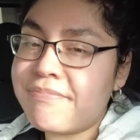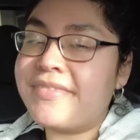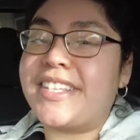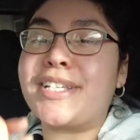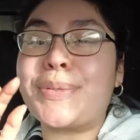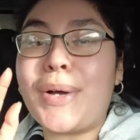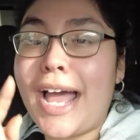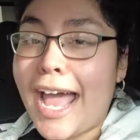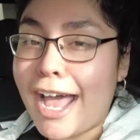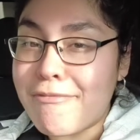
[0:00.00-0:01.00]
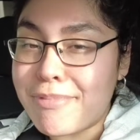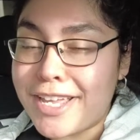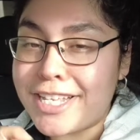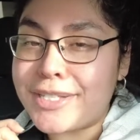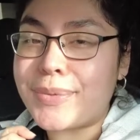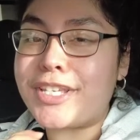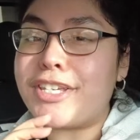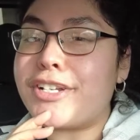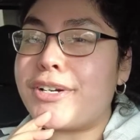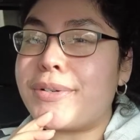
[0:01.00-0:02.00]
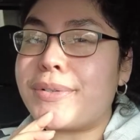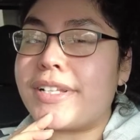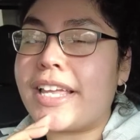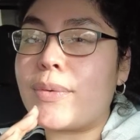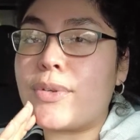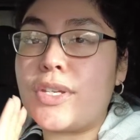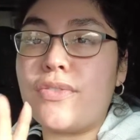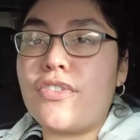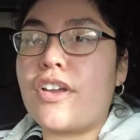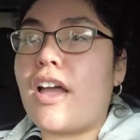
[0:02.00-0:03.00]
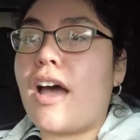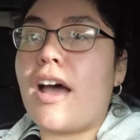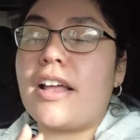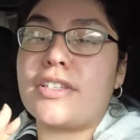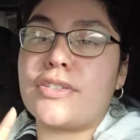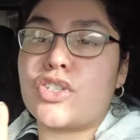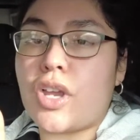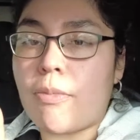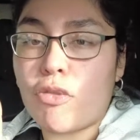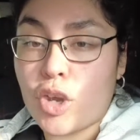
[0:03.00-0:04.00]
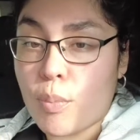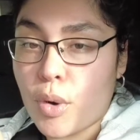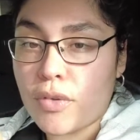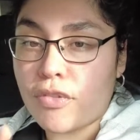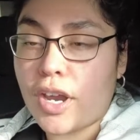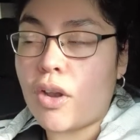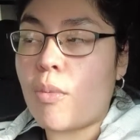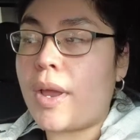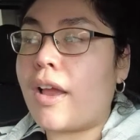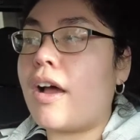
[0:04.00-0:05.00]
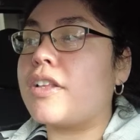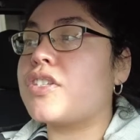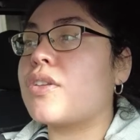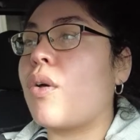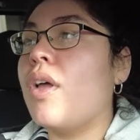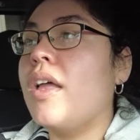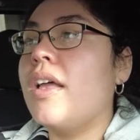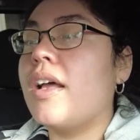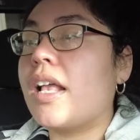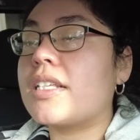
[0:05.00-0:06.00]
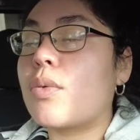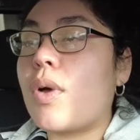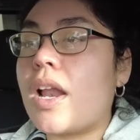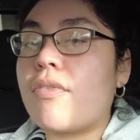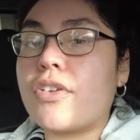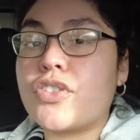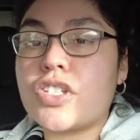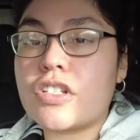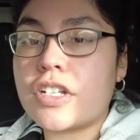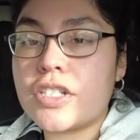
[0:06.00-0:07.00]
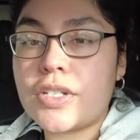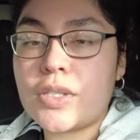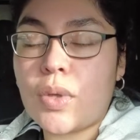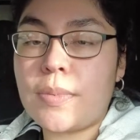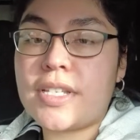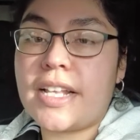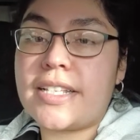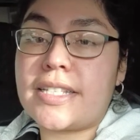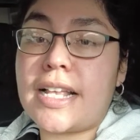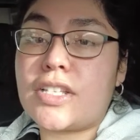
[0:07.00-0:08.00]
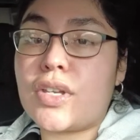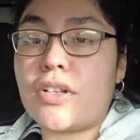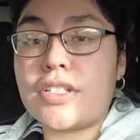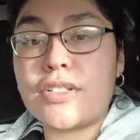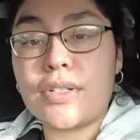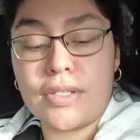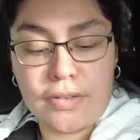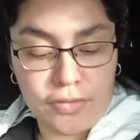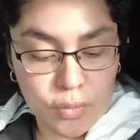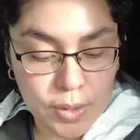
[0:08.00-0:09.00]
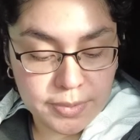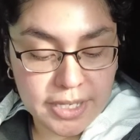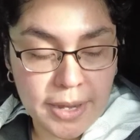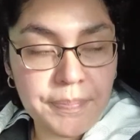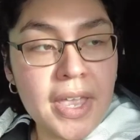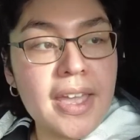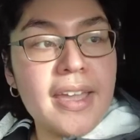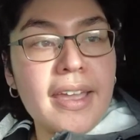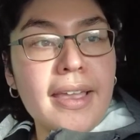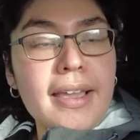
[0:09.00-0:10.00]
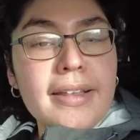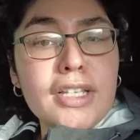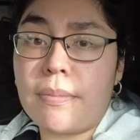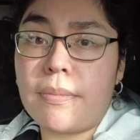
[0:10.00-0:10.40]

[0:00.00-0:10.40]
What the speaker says: This is what happens when you don't, like, when you forgot to shop for your boyfriend. Oh my god. So I was like, whatever, just look into this website, this and that. So I looked into a different website, and